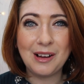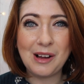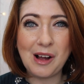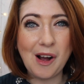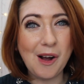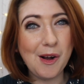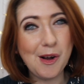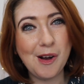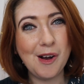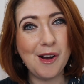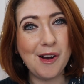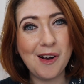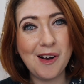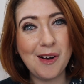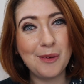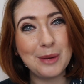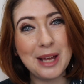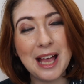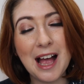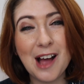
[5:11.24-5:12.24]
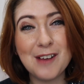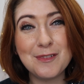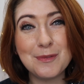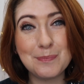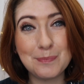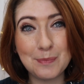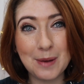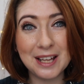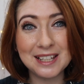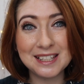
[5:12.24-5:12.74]
Oh, we
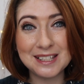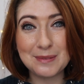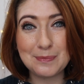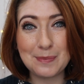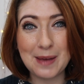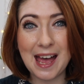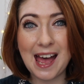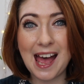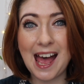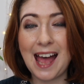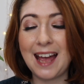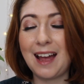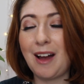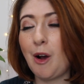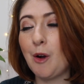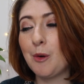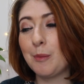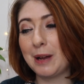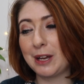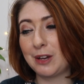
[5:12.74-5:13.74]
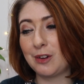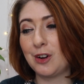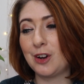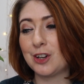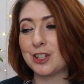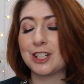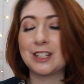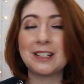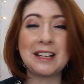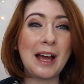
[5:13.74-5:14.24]
have Butter Bear. Oh my
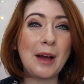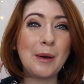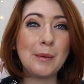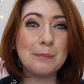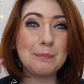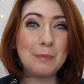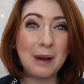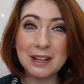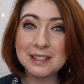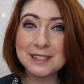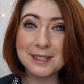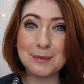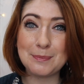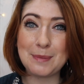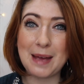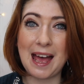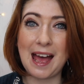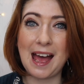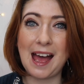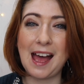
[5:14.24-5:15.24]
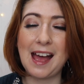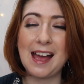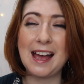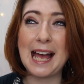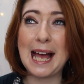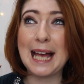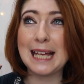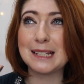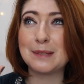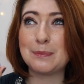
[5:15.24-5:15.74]
gosh. Now, Butter Bear
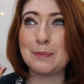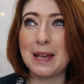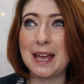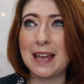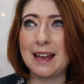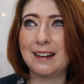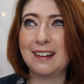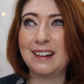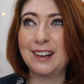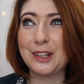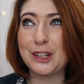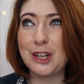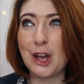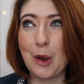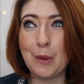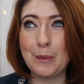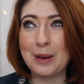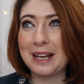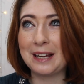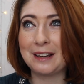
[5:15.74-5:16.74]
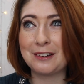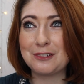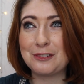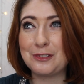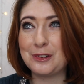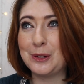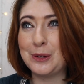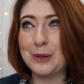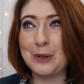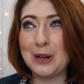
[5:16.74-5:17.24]
has been going
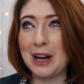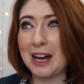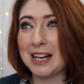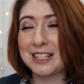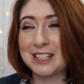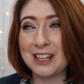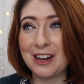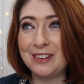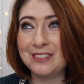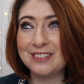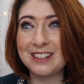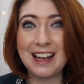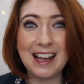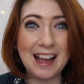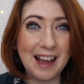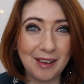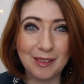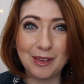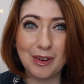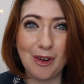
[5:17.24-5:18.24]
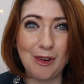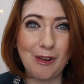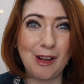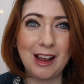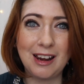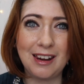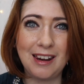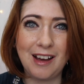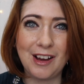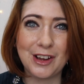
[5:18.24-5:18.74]
for I don't know how long
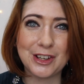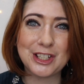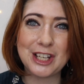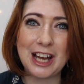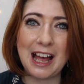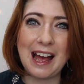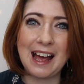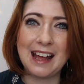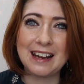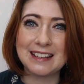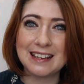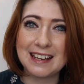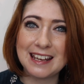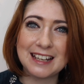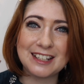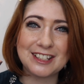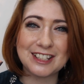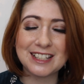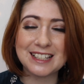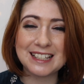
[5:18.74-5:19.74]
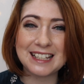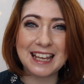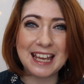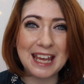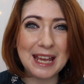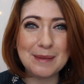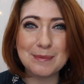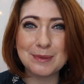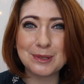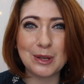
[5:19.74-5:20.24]
at Lush, and it just
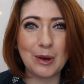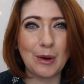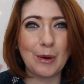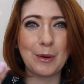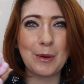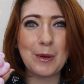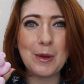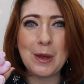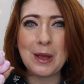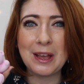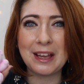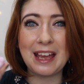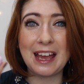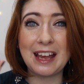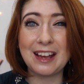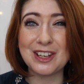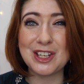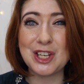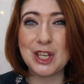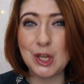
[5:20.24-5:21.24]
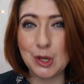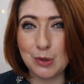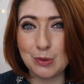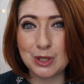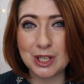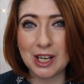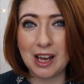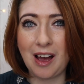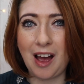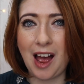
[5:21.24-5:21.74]
keeps on getting
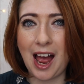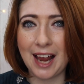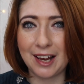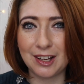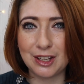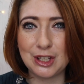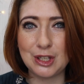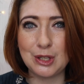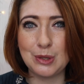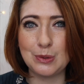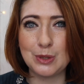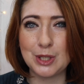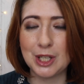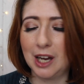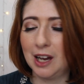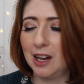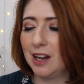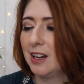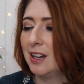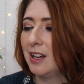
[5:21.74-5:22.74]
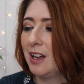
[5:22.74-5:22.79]
cuter and cuter.